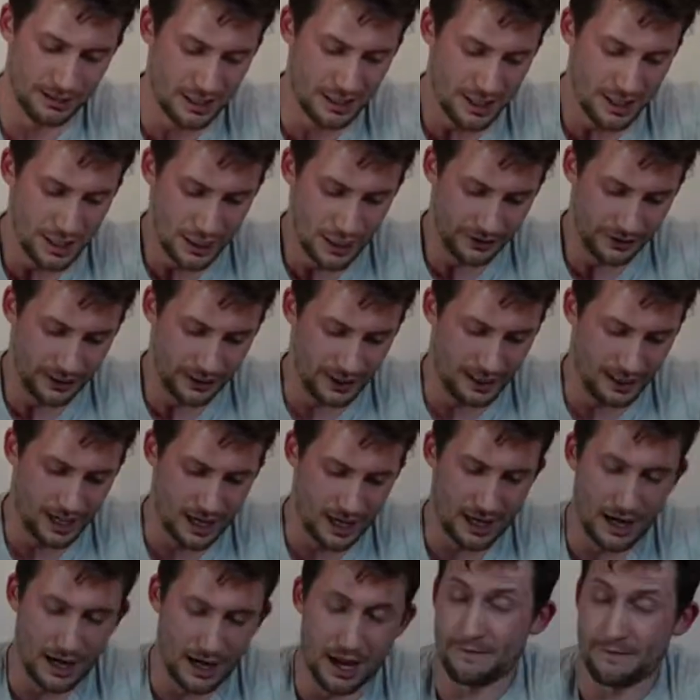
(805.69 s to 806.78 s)

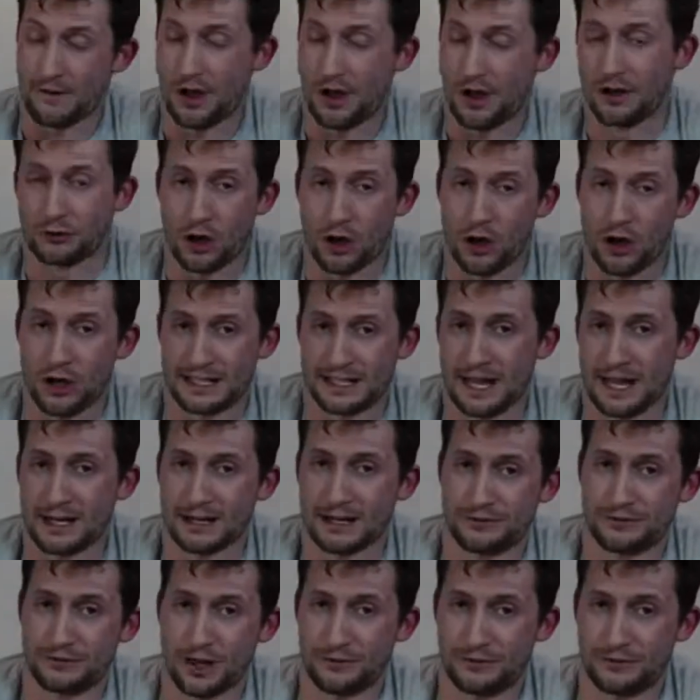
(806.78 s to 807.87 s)
I've got a date, a
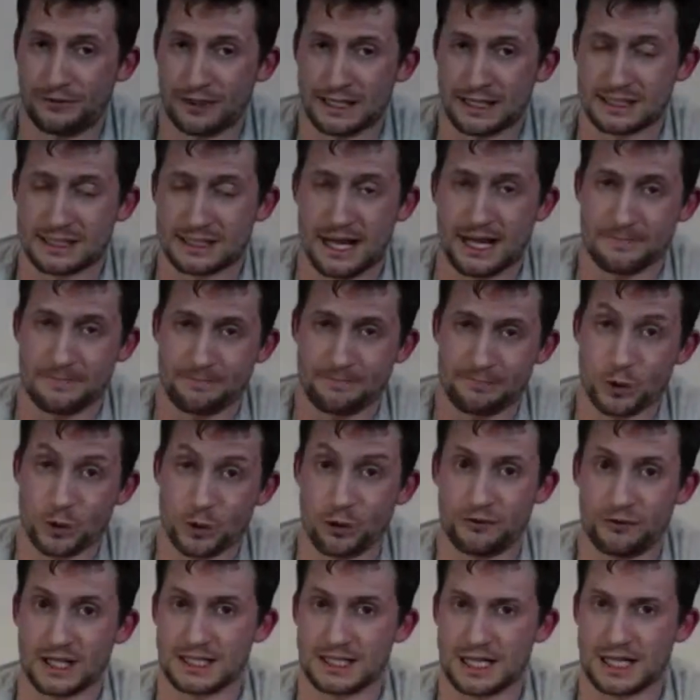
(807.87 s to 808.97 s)
fixed date or fixed
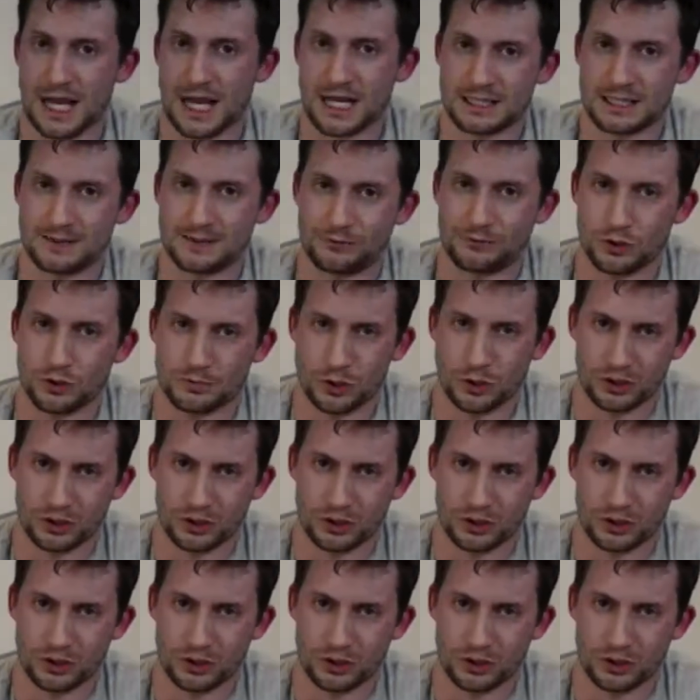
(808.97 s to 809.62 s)
days for the podcast.